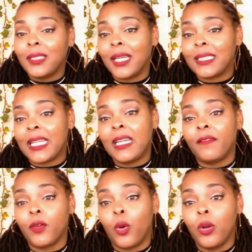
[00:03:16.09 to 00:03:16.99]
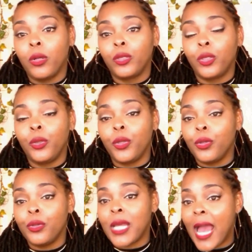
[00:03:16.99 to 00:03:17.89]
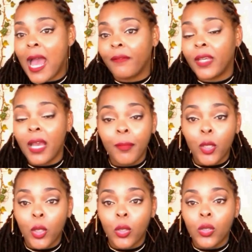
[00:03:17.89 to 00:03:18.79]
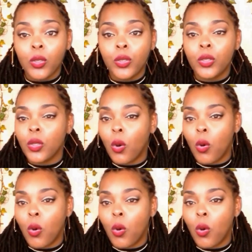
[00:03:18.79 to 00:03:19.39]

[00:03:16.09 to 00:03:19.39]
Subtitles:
Does any of the oils you use have chemicals